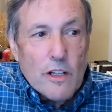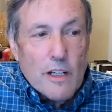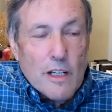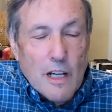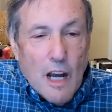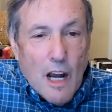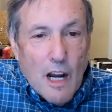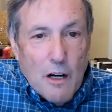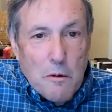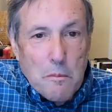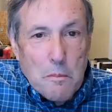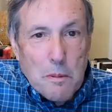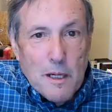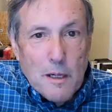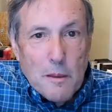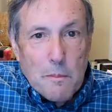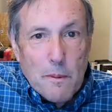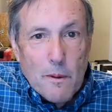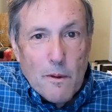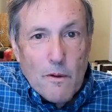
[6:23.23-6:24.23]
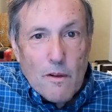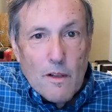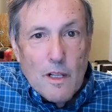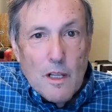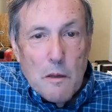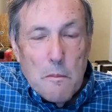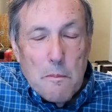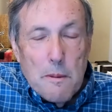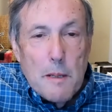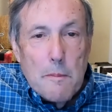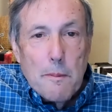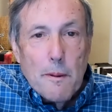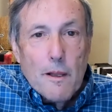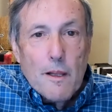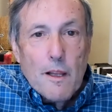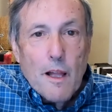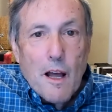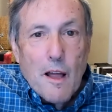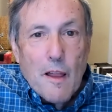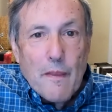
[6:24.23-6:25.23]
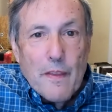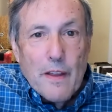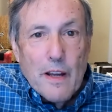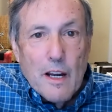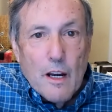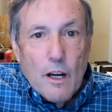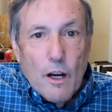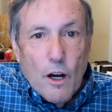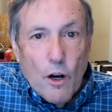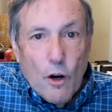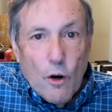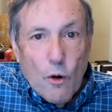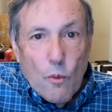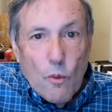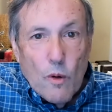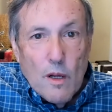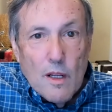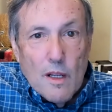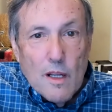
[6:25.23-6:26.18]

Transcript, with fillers: to young people, people on the go.